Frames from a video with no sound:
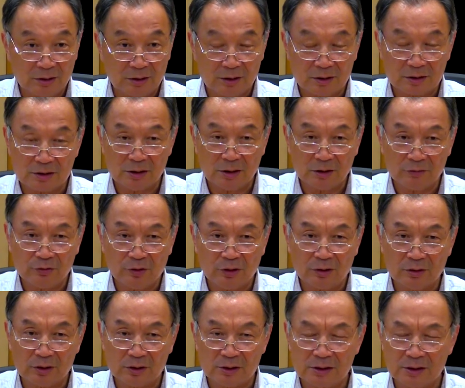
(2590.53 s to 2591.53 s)
It's not
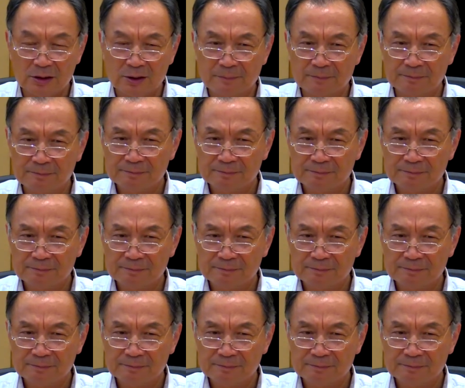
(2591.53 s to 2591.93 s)
follow, it's a